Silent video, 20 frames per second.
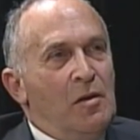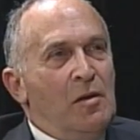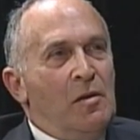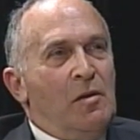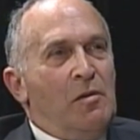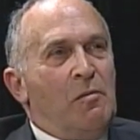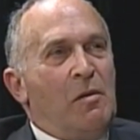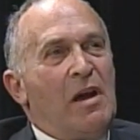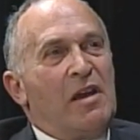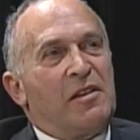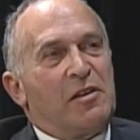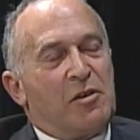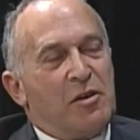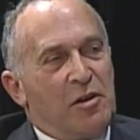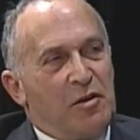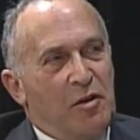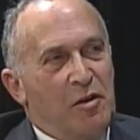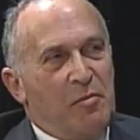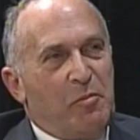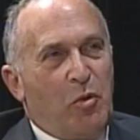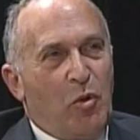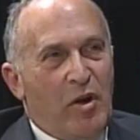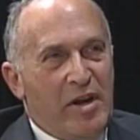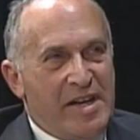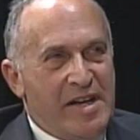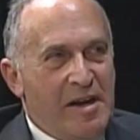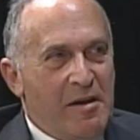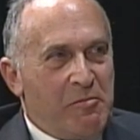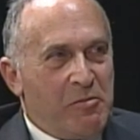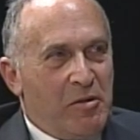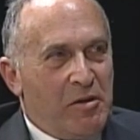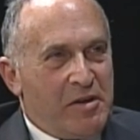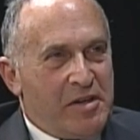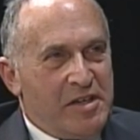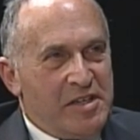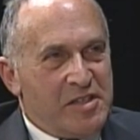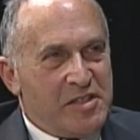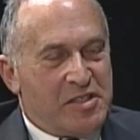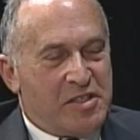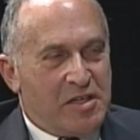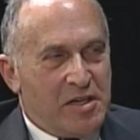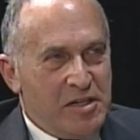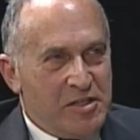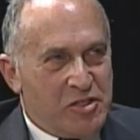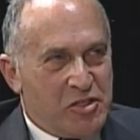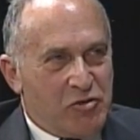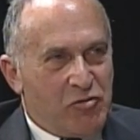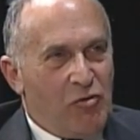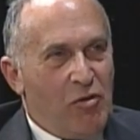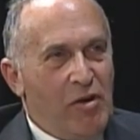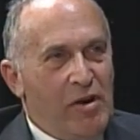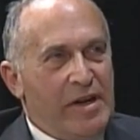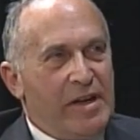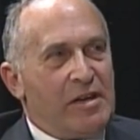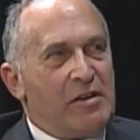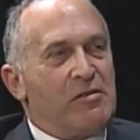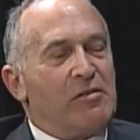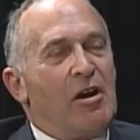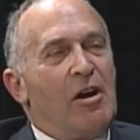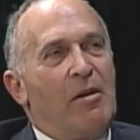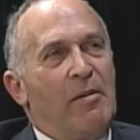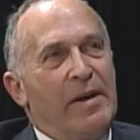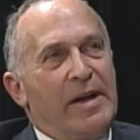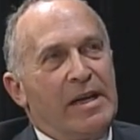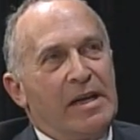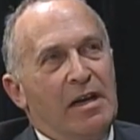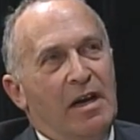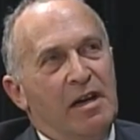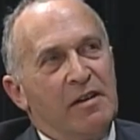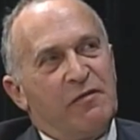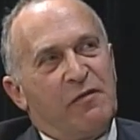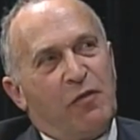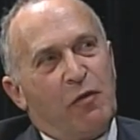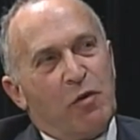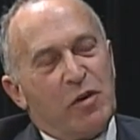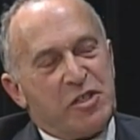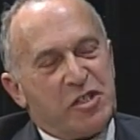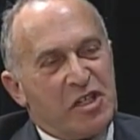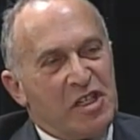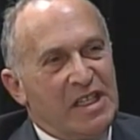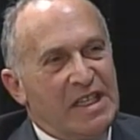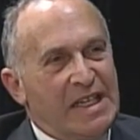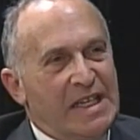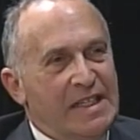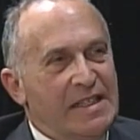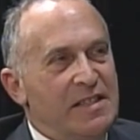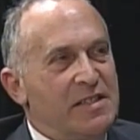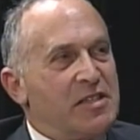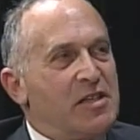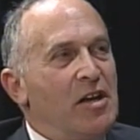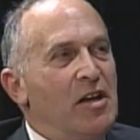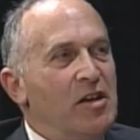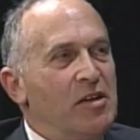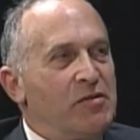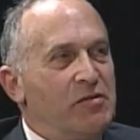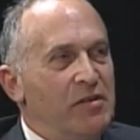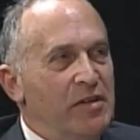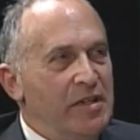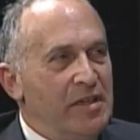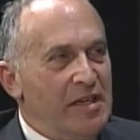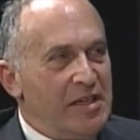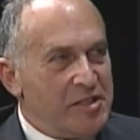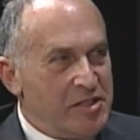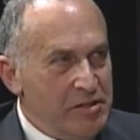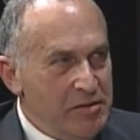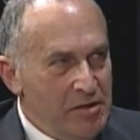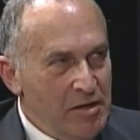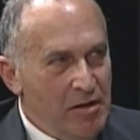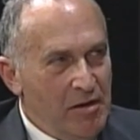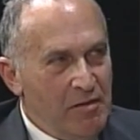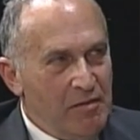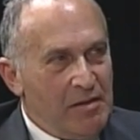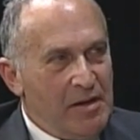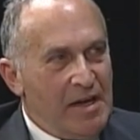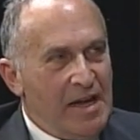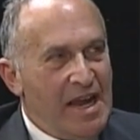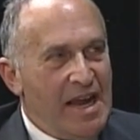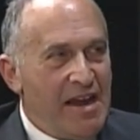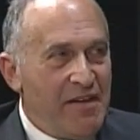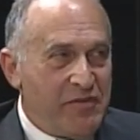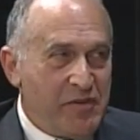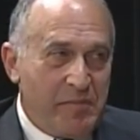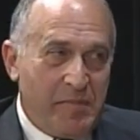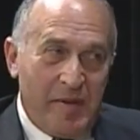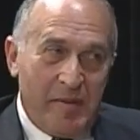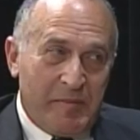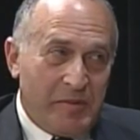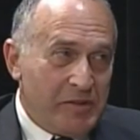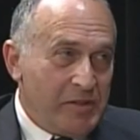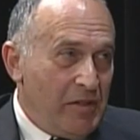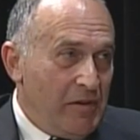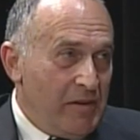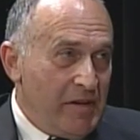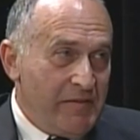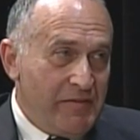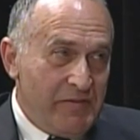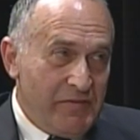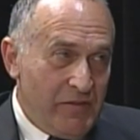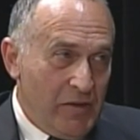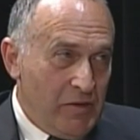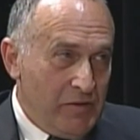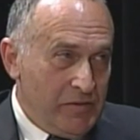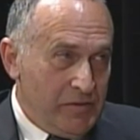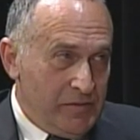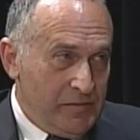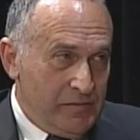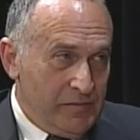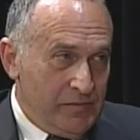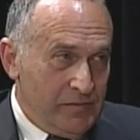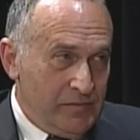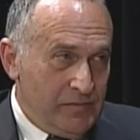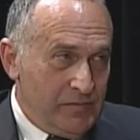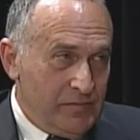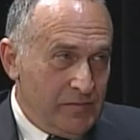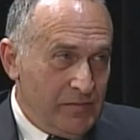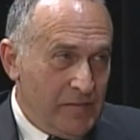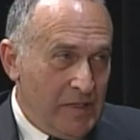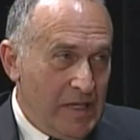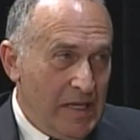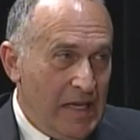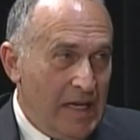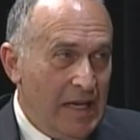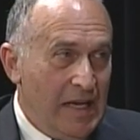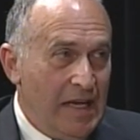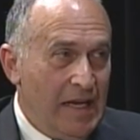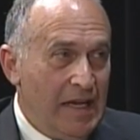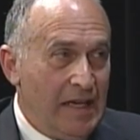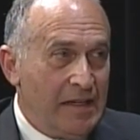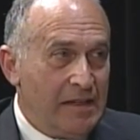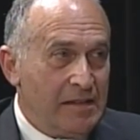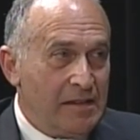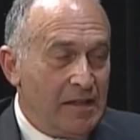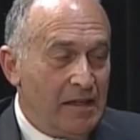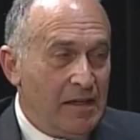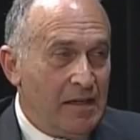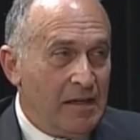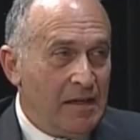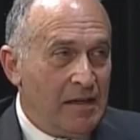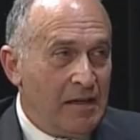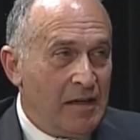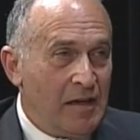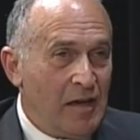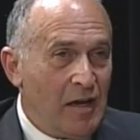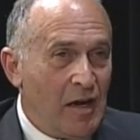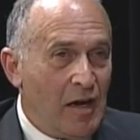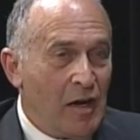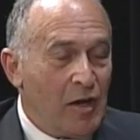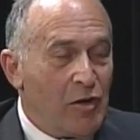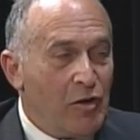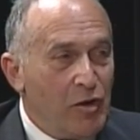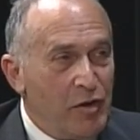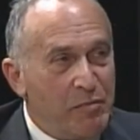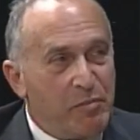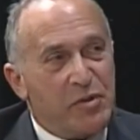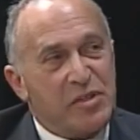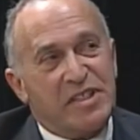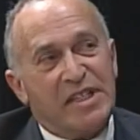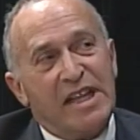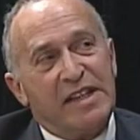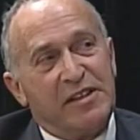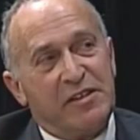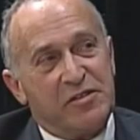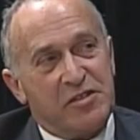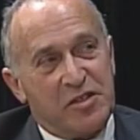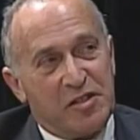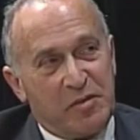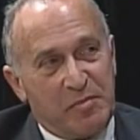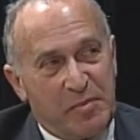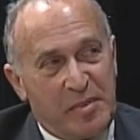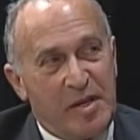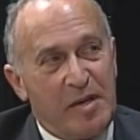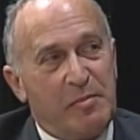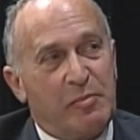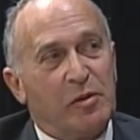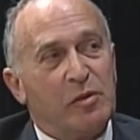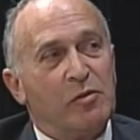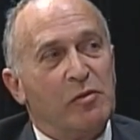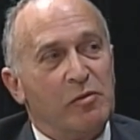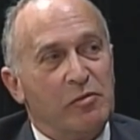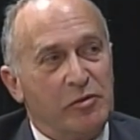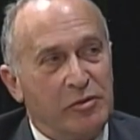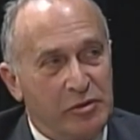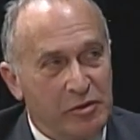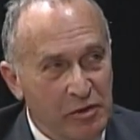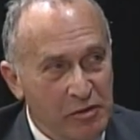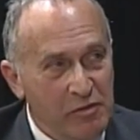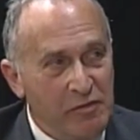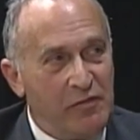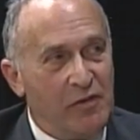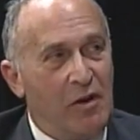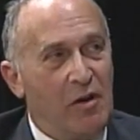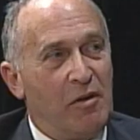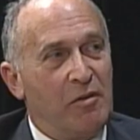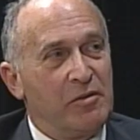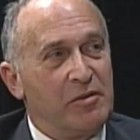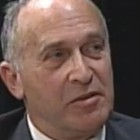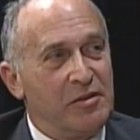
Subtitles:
Well, the good old Boyd network is strong and growing. Unfortunately, in this country, as you know, half the people don't even vote. And a good percentage of the people who do vote